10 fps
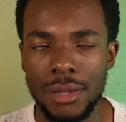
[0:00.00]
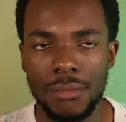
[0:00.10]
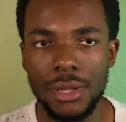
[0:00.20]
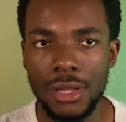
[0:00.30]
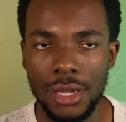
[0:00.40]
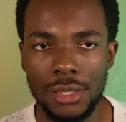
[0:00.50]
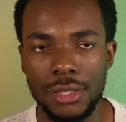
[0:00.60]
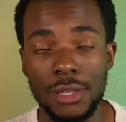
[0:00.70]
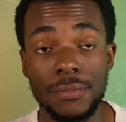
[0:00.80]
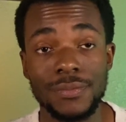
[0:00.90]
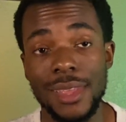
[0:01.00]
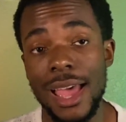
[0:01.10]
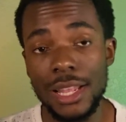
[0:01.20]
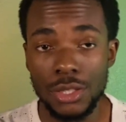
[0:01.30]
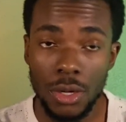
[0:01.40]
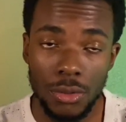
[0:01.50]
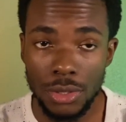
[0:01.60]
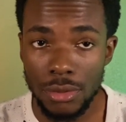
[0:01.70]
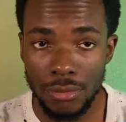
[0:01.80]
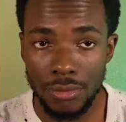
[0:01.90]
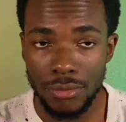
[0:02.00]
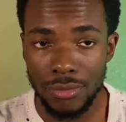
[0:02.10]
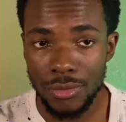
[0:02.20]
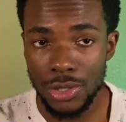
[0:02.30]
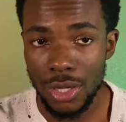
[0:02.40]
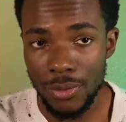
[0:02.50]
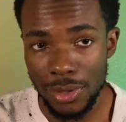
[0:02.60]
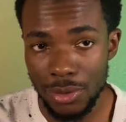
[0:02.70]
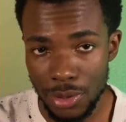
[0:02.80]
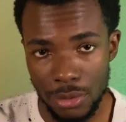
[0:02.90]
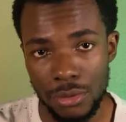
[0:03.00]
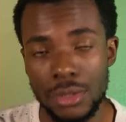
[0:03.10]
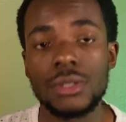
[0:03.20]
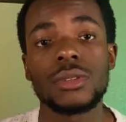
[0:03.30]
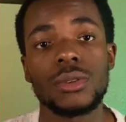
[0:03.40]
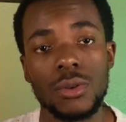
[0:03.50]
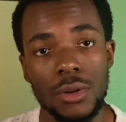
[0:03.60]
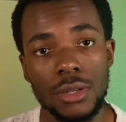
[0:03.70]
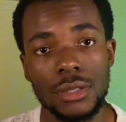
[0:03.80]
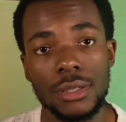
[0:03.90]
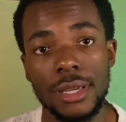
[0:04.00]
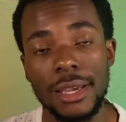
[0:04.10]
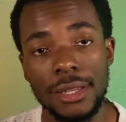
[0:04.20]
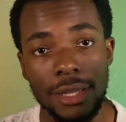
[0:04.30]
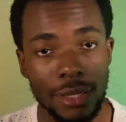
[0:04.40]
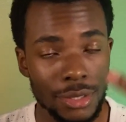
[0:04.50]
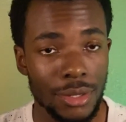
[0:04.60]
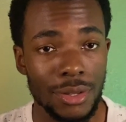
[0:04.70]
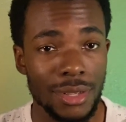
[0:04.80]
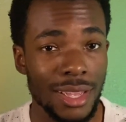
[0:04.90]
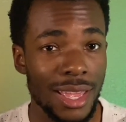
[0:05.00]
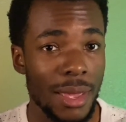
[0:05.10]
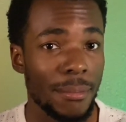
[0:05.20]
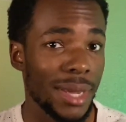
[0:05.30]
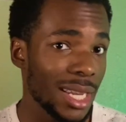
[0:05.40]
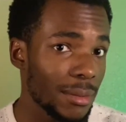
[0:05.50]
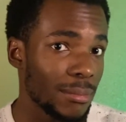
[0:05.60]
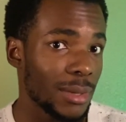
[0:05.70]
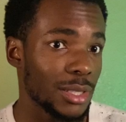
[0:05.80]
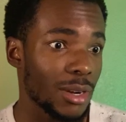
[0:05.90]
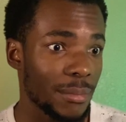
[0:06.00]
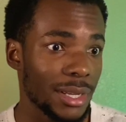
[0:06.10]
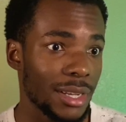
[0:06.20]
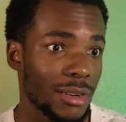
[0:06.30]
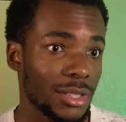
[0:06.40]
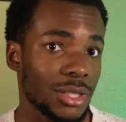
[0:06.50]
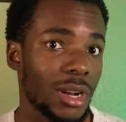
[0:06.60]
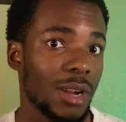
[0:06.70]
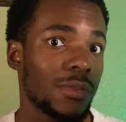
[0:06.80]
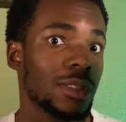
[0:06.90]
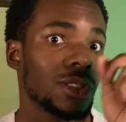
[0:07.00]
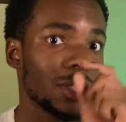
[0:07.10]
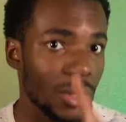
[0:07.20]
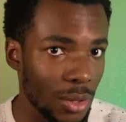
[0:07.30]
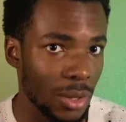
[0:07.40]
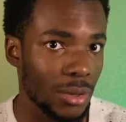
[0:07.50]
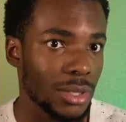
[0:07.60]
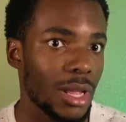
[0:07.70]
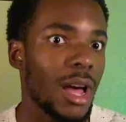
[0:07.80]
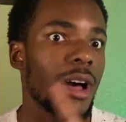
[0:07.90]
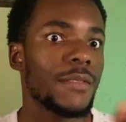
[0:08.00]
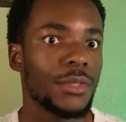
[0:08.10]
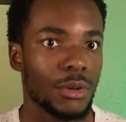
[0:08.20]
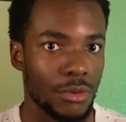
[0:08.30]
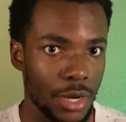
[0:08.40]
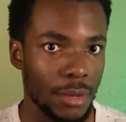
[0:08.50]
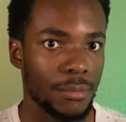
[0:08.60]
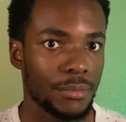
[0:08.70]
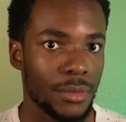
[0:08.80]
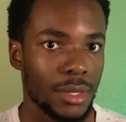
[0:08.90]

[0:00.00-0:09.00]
But luckily, I told you, start with grooves, chords, and then end the solo. Many guitar beginners start off with solos off the rip.